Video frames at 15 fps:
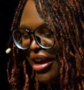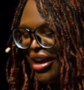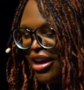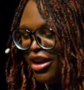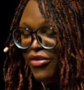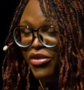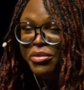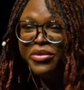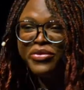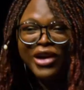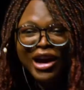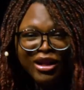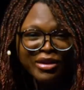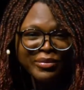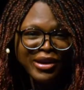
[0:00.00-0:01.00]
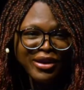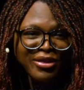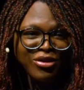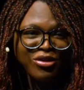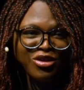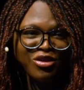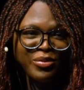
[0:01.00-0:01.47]
If you've been following me on
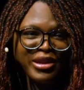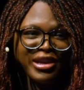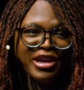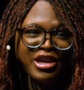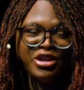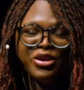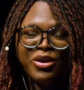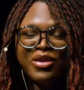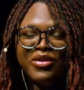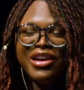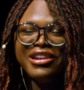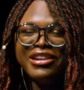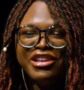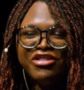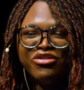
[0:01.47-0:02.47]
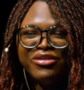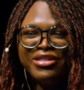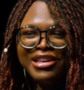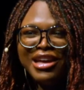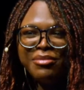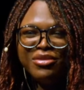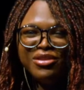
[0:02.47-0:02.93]
social media, you know I've had an interesting
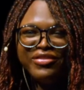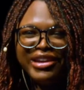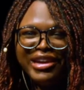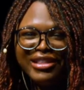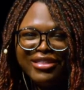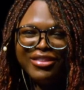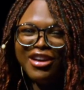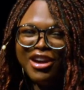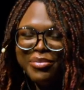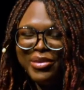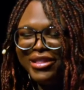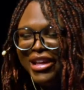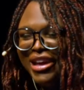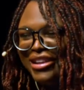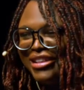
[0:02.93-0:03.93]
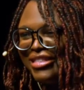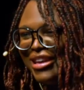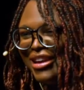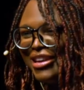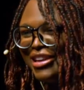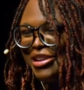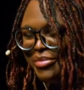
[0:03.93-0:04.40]
couple of days. I'll talk about that in a second.